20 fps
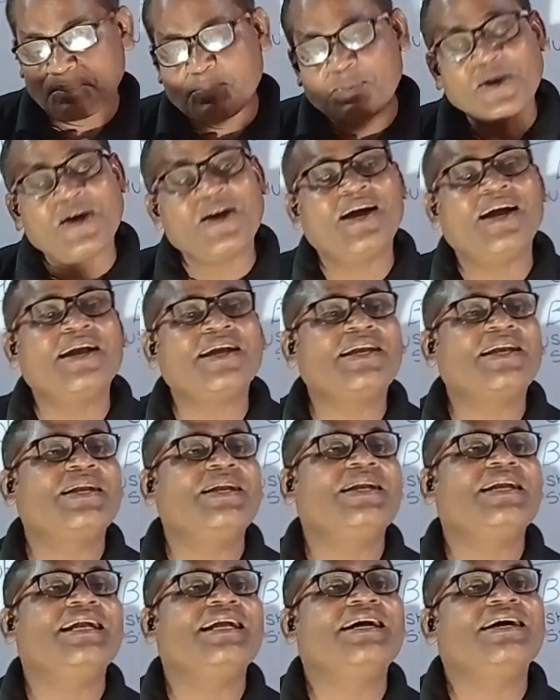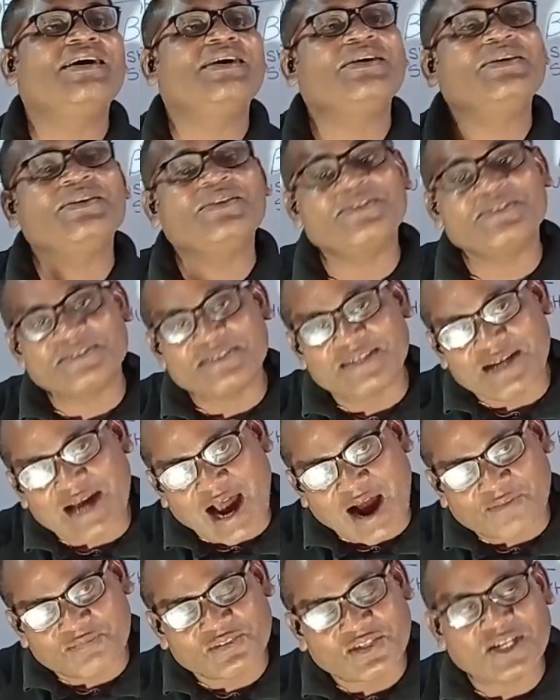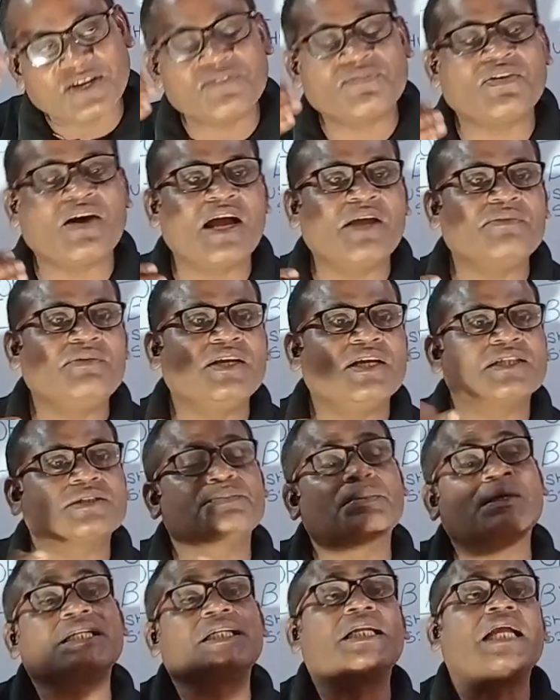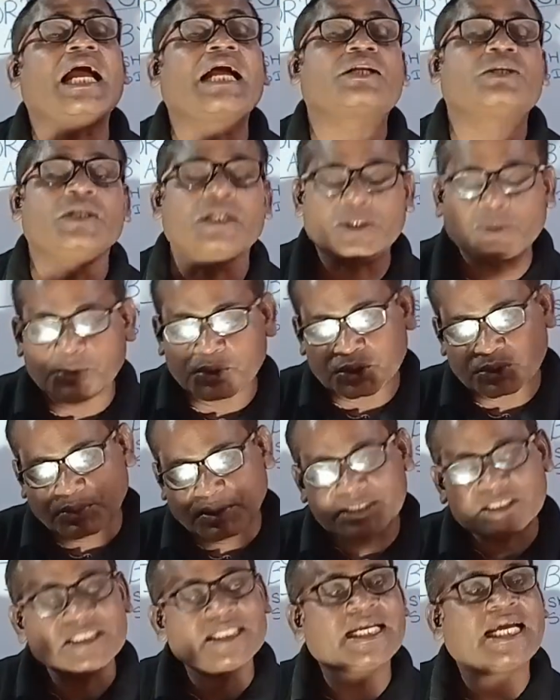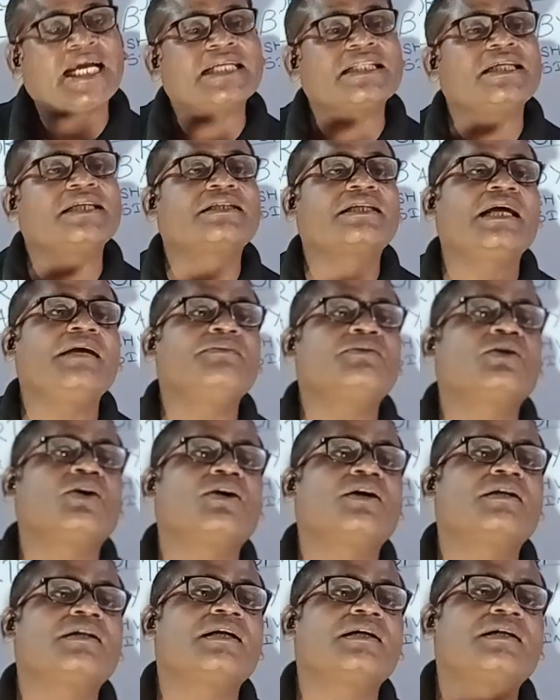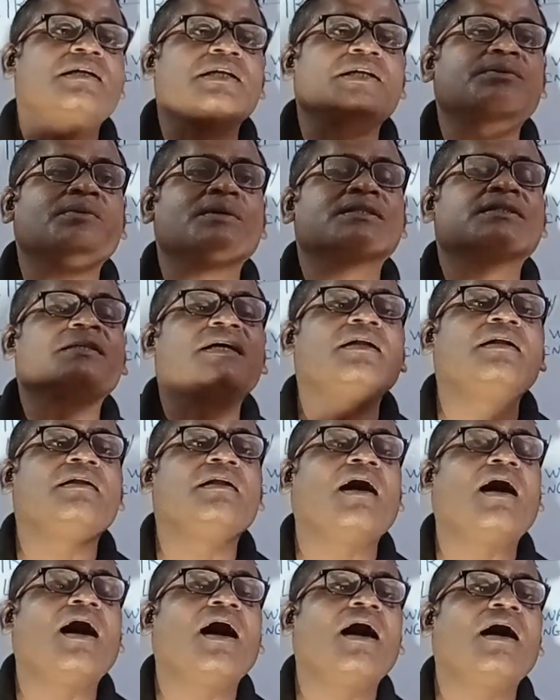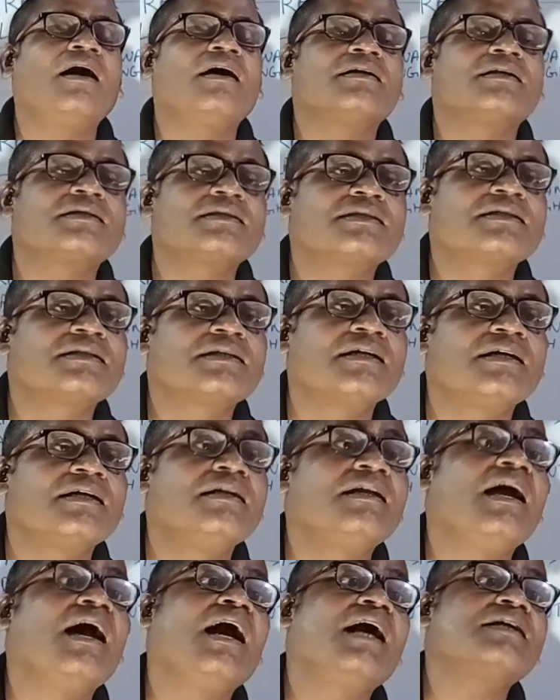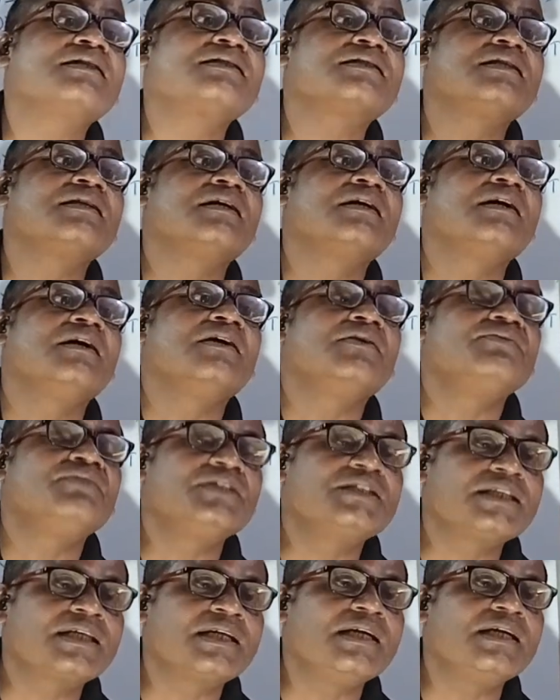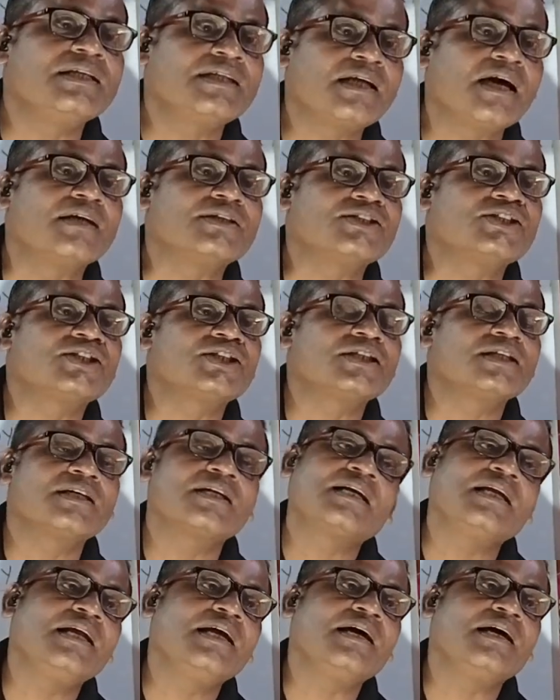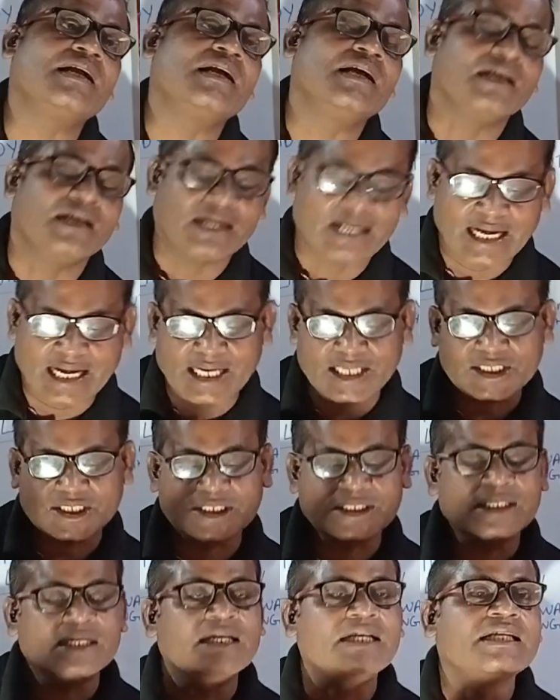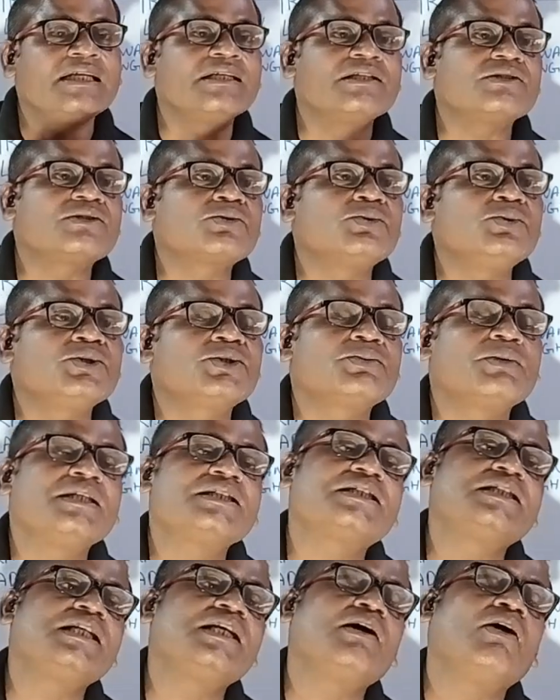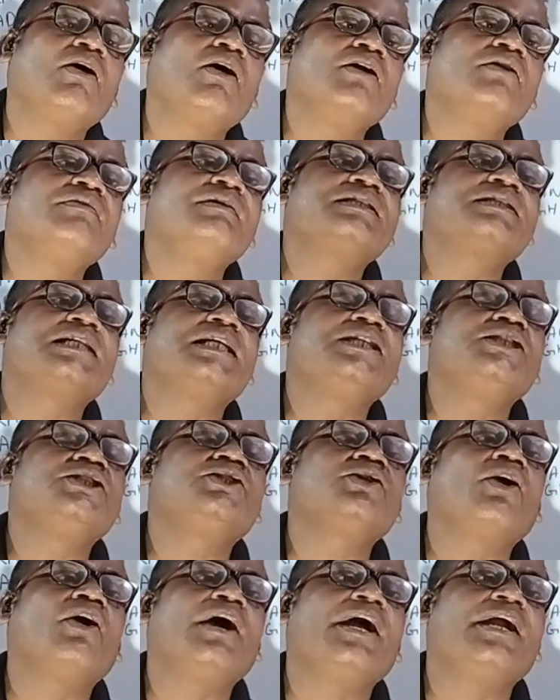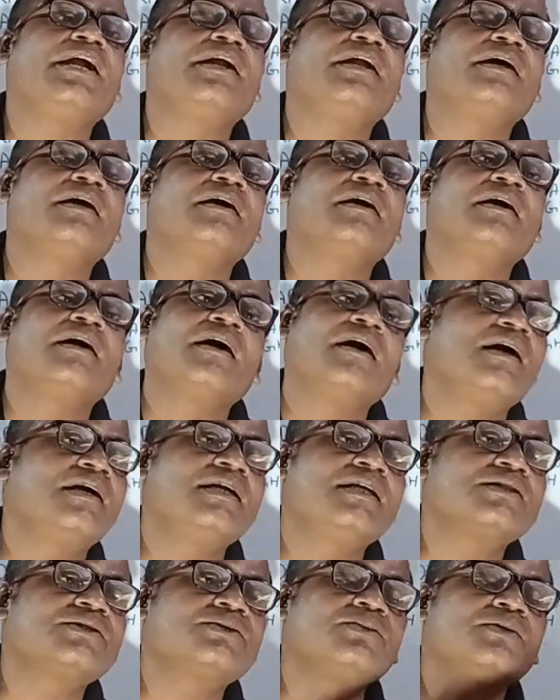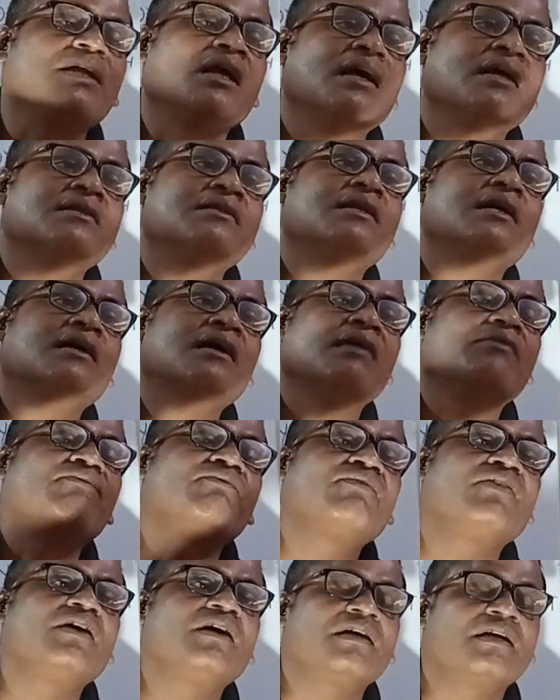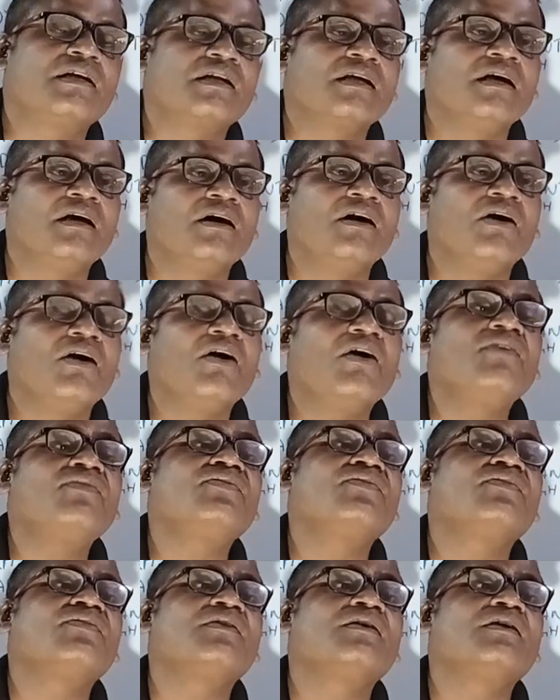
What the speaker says: But after 5 years, but actually Khushwant Singh at that time thought that it was the last physical touch. Clear? As Khushwant Singh always enjoyed, understood, the comfort of